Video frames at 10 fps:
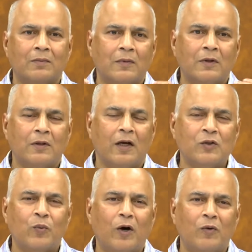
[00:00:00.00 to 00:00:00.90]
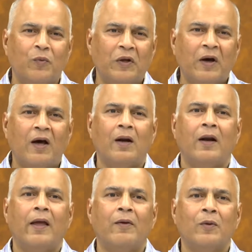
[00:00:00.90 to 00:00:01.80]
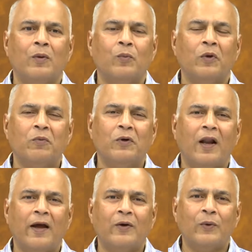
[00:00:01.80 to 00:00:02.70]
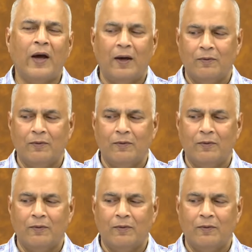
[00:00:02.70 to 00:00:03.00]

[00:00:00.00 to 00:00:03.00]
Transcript: that's what we would like to have.